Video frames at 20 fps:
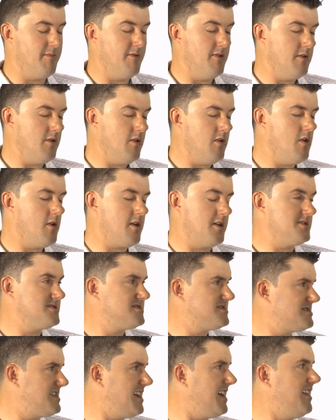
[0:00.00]
but
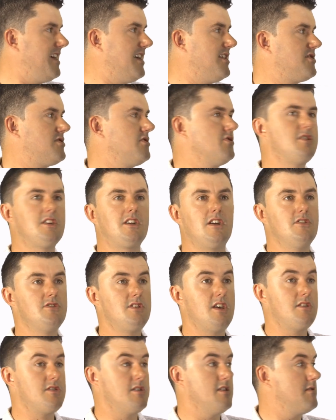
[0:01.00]
August still is such a
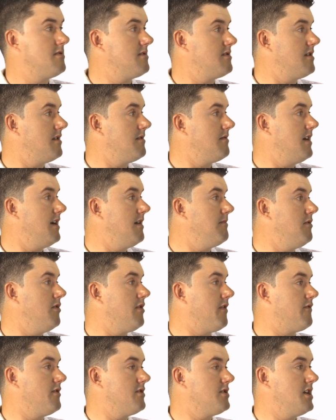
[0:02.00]
congested uh,
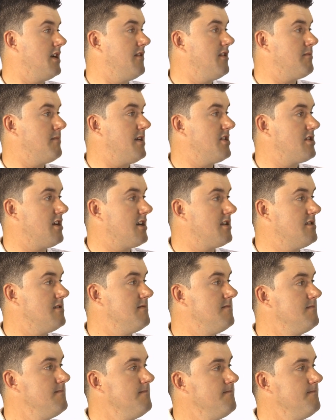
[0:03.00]
month for a serious match angler.